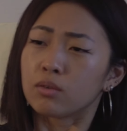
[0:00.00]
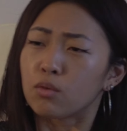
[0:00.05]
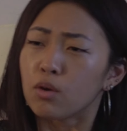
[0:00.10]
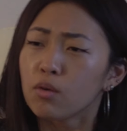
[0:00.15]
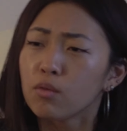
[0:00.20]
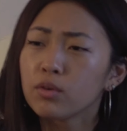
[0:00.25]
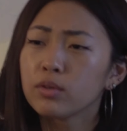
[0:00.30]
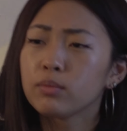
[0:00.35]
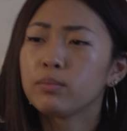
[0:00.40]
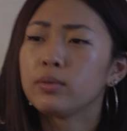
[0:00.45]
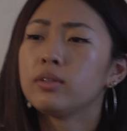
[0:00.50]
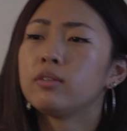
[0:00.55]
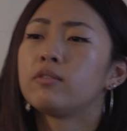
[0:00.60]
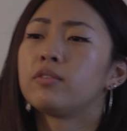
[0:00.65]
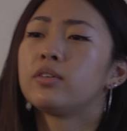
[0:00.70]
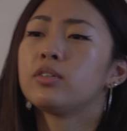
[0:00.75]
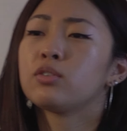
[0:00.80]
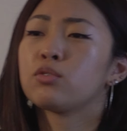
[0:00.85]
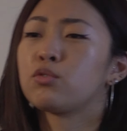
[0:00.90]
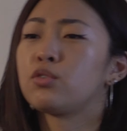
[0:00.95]
What would be the
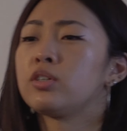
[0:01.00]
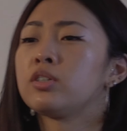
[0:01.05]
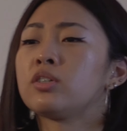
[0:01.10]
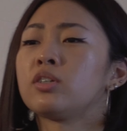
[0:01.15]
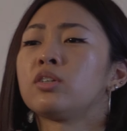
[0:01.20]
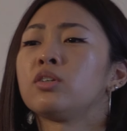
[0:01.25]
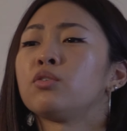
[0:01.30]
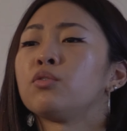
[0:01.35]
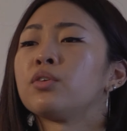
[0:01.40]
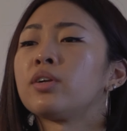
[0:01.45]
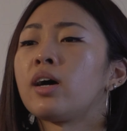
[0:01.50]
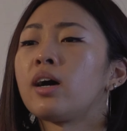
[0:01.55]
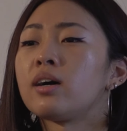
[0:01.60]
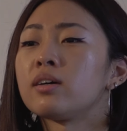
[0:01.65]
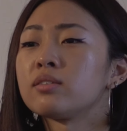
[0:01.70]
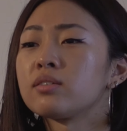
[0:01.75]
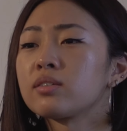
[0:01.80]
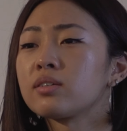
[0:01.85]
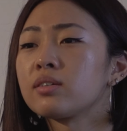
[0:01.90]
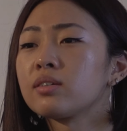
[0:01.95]
first question you would
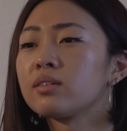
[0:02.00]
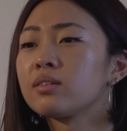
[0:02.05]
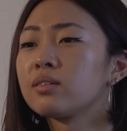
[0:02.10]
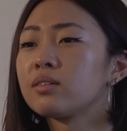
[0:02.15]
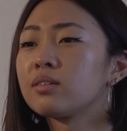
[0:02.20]
ask?